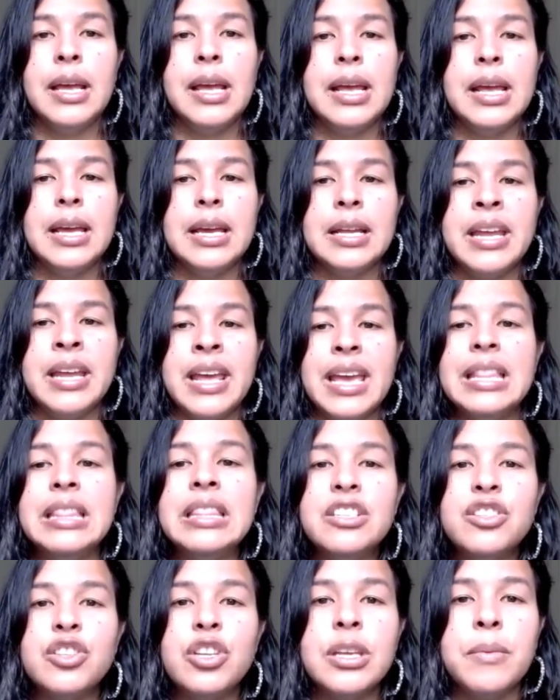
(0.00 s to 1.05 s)
And in
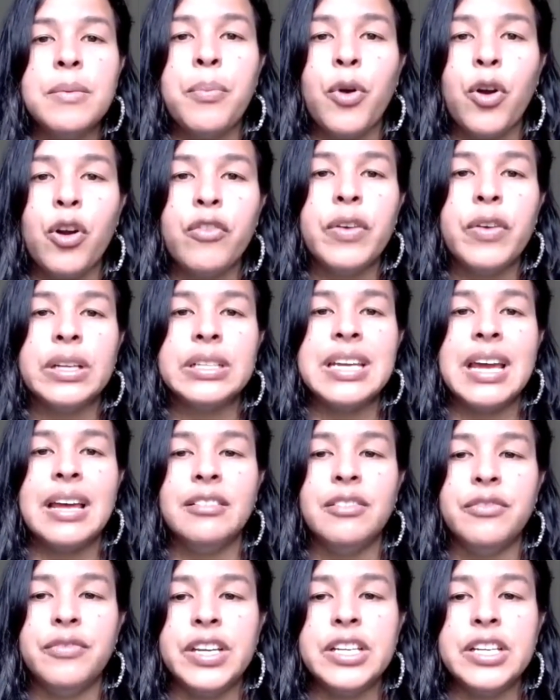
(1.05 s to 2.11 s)
this imperfect
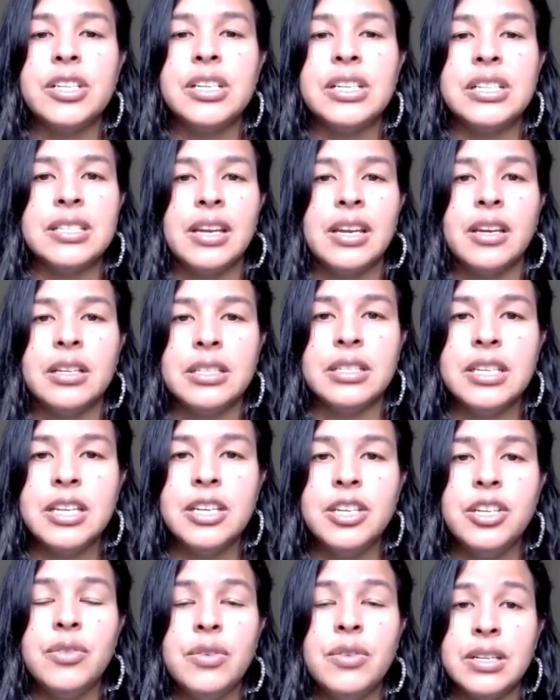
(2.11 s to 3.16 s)
elevation, as I
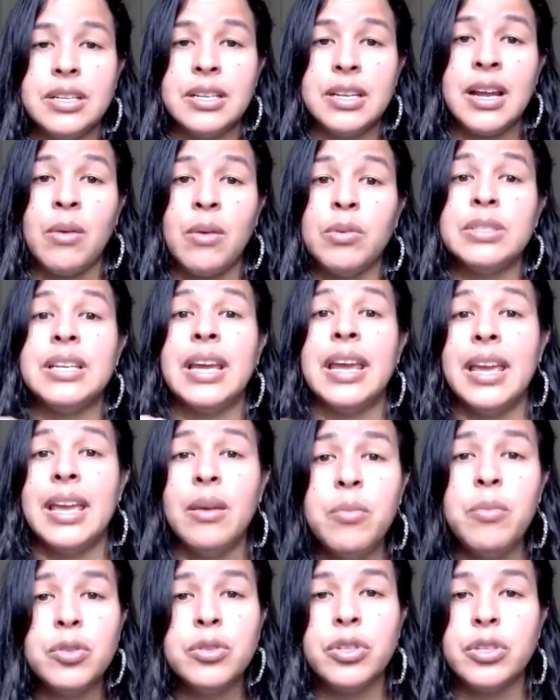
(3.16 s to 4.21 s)
continued, and then I was
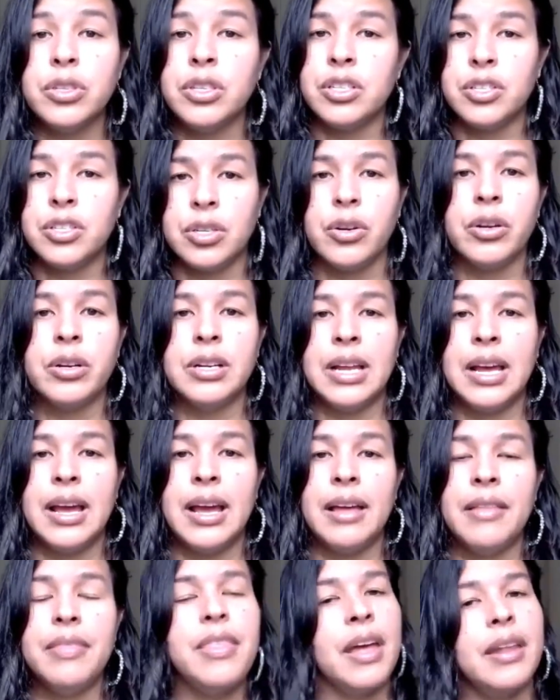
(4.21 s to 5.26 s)
able to discern
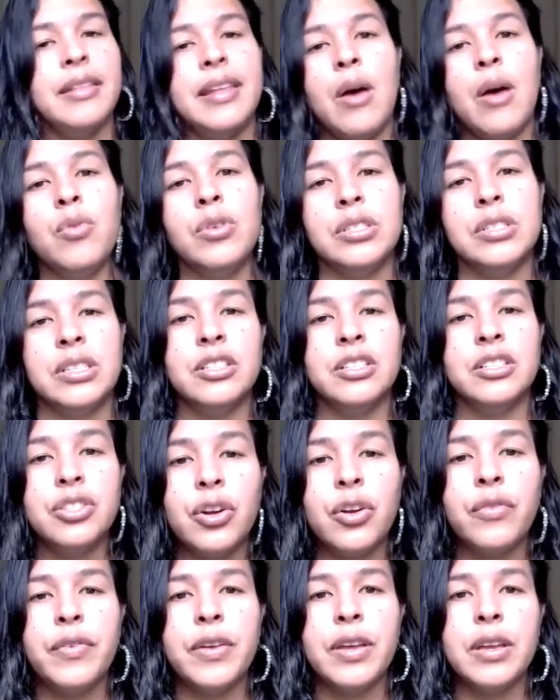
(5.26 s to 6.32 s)
that wasn't
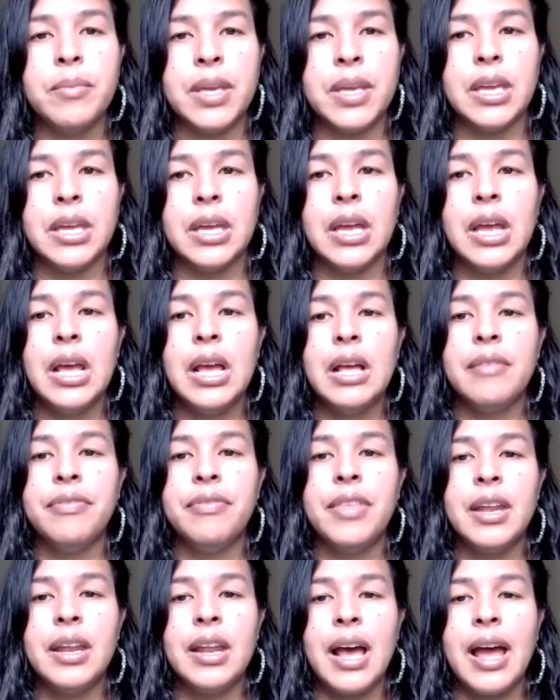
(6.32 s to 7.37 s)
serving me,
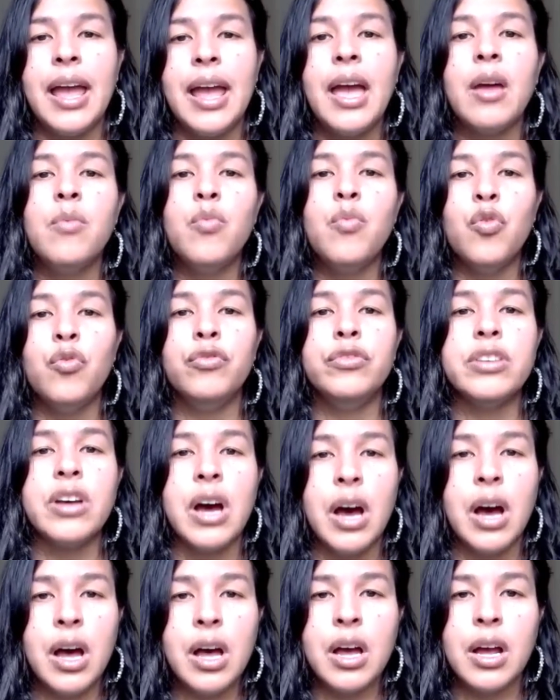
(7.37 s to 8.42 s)
then I had moved
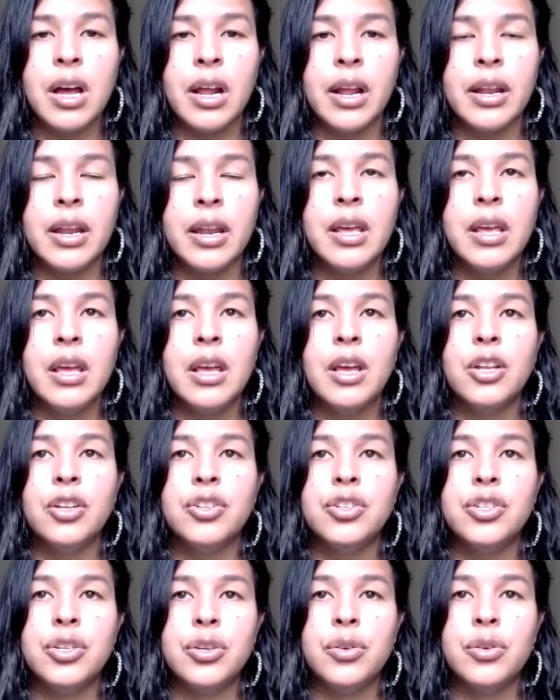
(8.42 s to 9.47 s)
on
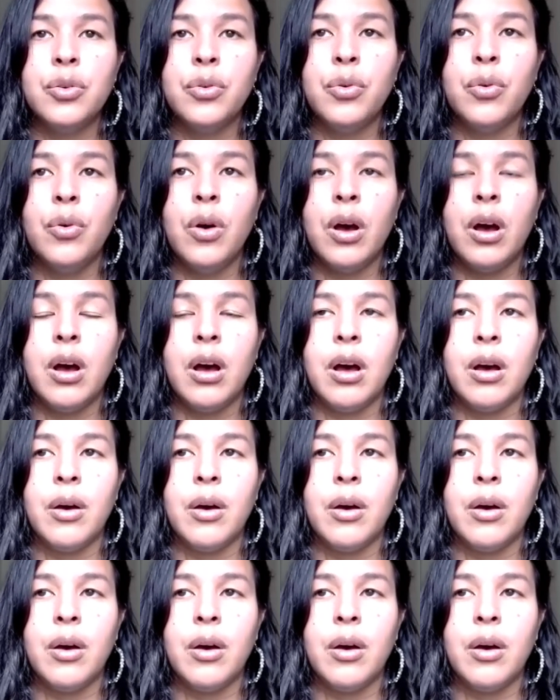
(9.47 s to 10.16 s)
to